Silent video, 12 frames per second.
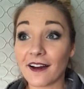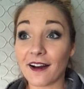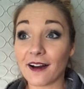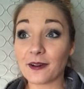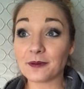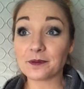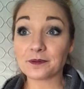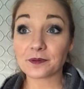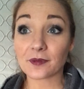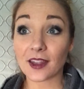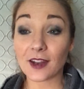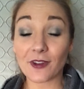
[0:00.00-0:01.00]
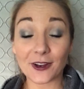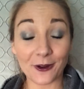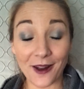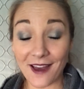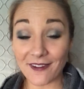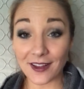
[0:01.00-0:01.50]
And if I
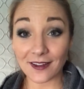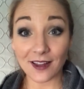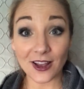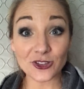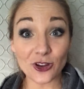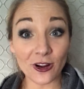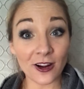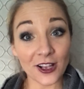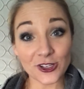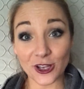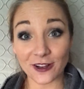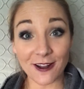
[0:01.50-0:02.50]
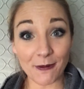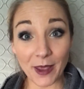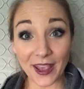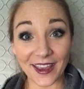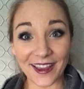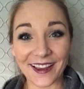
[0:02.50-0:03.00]
don't have it, gosh darn it, I should, and I'll
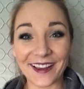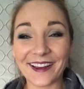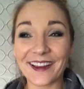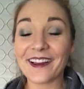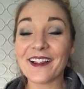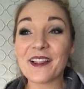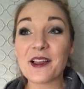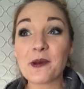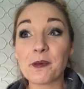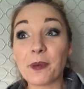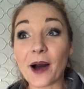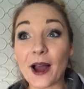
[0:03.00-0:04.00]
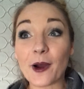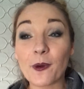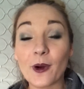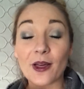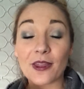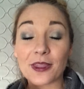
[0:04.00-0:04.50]
make it. But
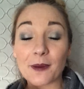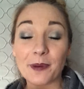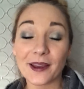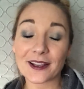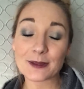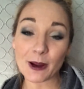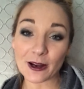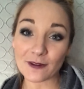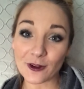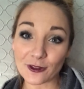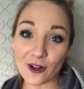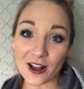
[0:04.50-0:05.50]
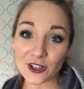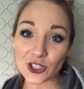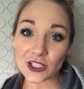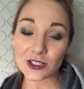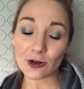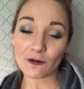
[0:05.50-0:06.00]
the biggest part of your launch
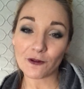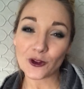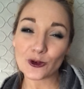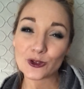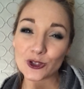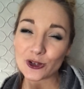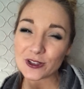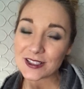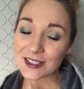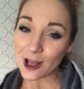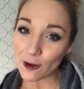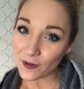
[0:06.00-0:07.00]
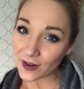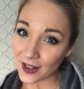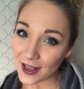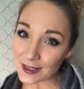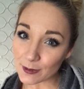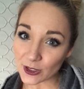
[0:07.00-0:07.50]
is to infuse yourself in
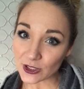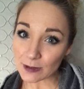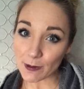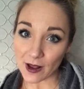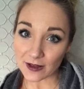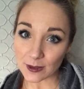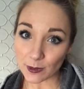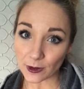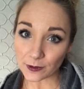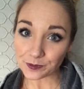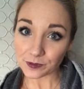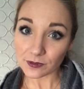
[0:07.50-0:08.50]
it as much as possible.